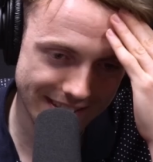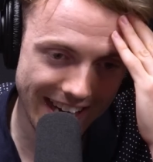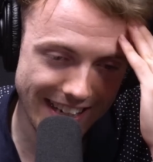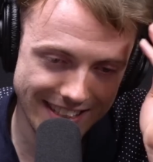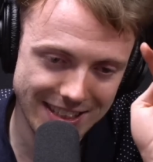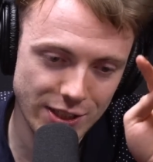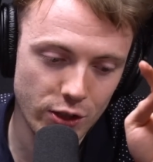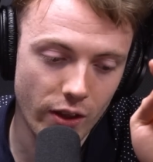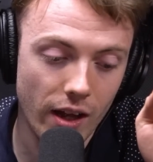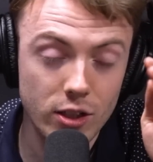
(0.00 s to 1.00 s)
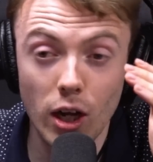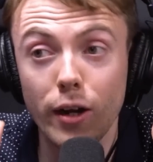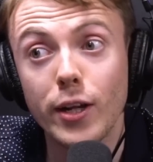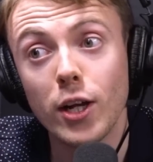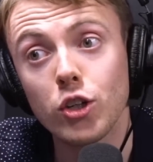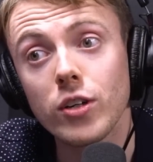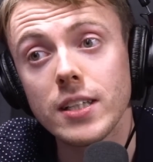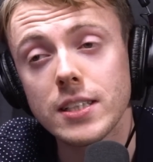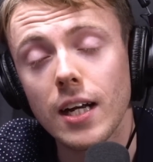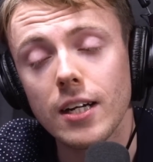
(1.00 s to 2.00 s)
texted and that, so I get
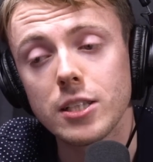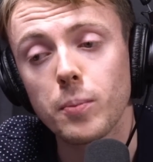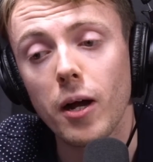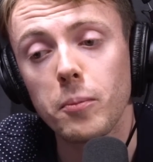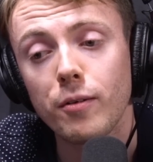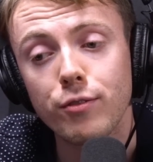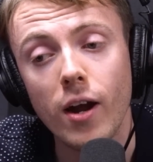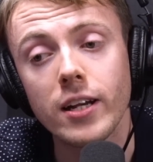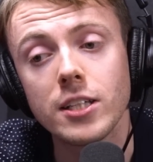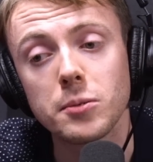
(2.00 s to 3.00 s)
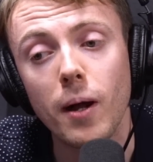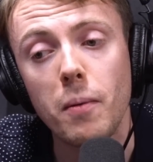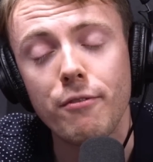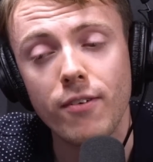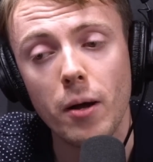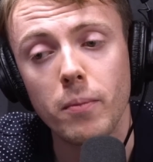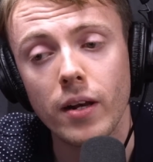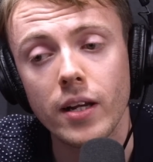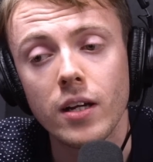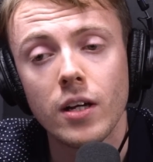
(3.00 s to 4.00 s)
criticised by my friends, by my
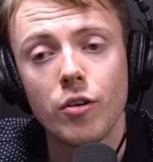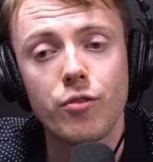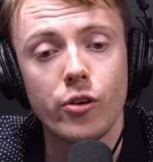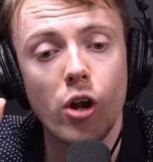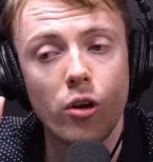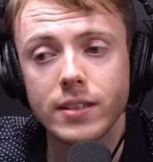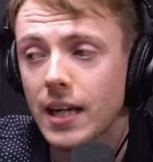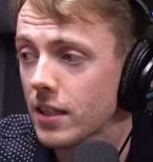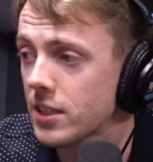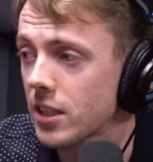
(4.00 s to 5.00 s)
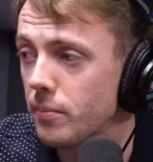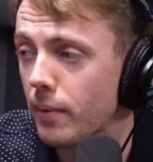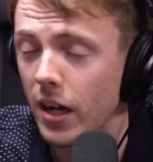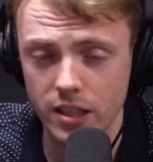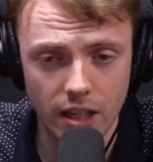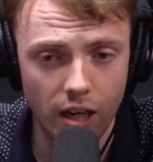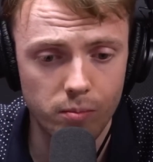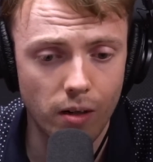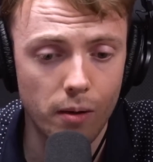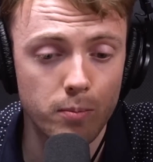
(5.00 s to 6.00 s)
family for not texting them back.
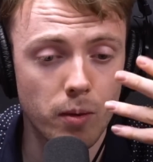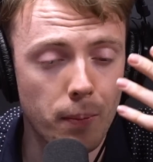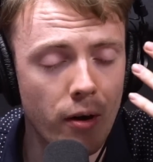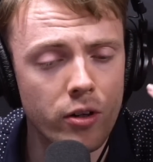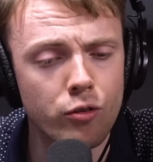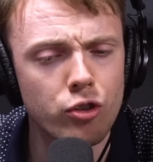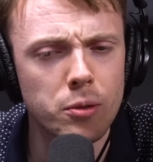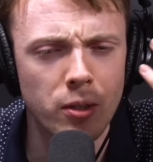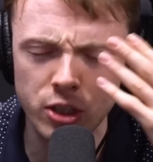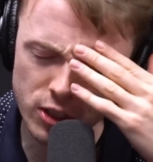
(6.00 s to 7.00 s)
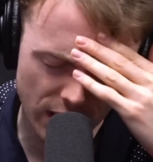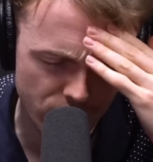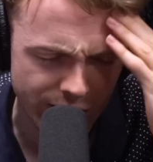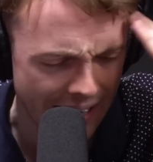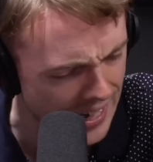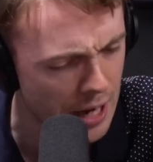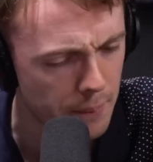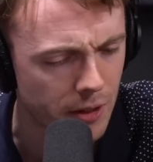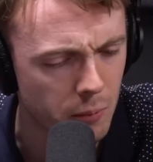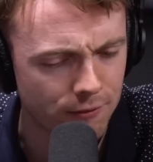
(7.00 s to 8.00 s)
I'm apparently rude, but it's just I just hate
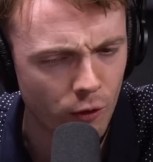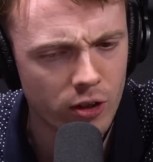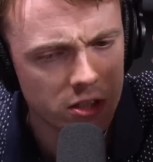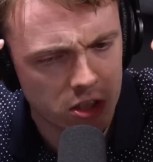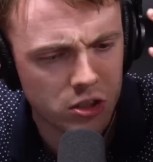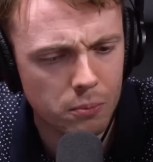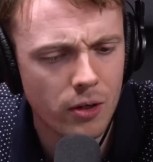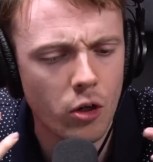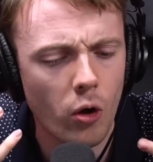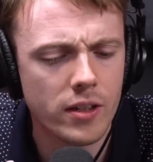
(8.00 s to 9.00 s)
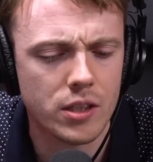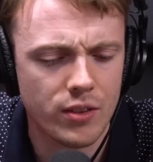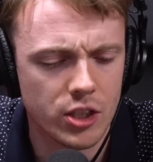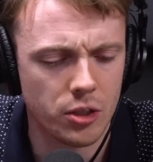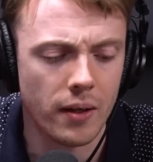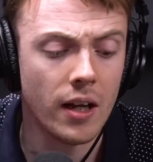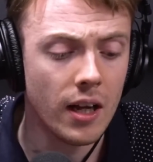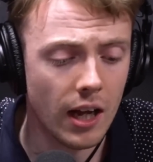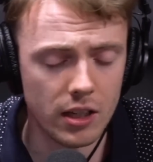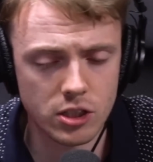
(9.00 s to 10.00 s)
being there's some annoyance feature to me.
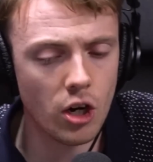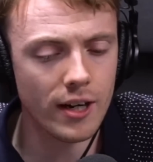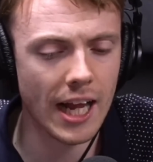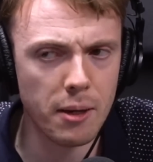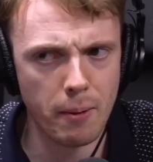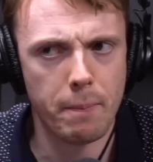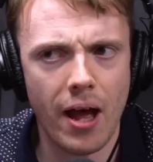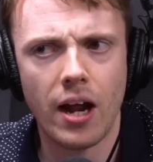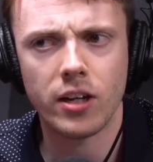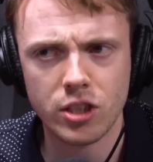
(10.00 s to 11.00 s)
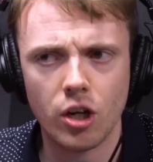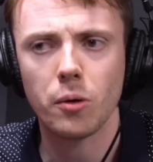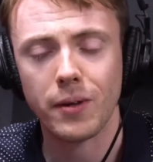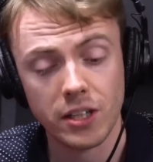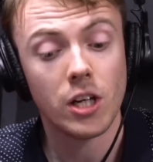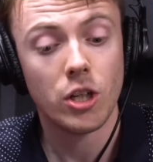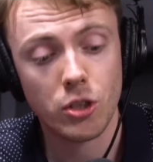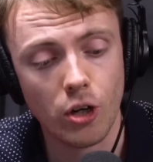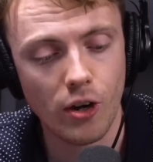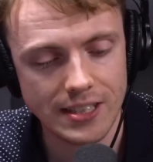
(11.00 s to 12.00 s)
I've started getting a bit better. I started
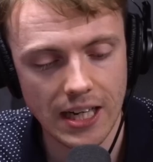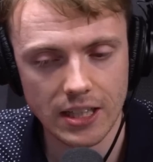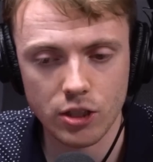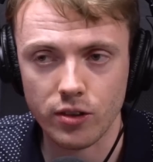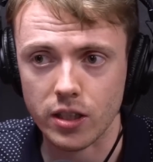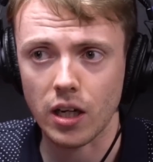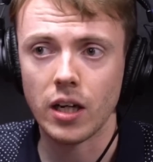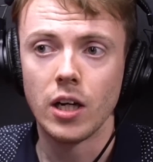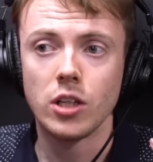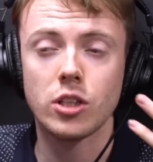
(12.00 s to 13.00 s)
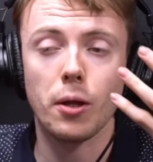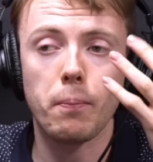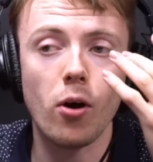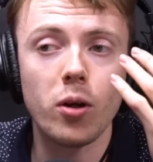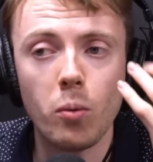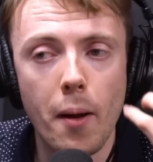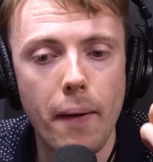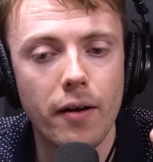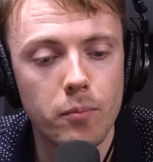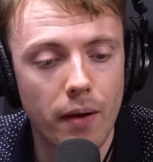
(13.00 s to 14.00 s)
doing a lot of texting recently to the point where
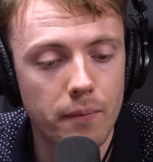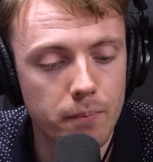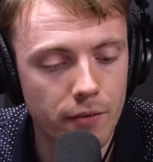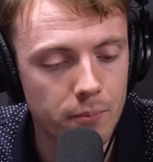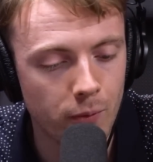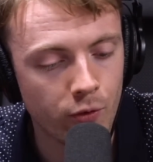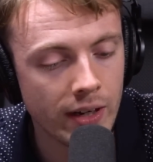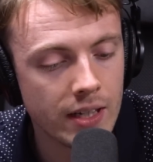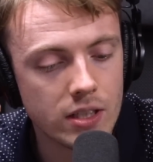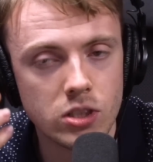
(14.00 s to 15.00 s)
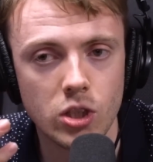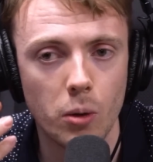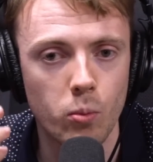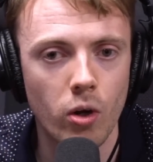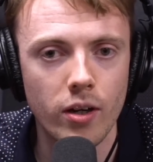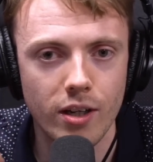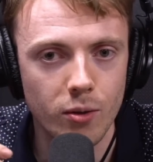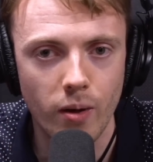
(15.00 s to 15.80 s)
my fingers stopped working,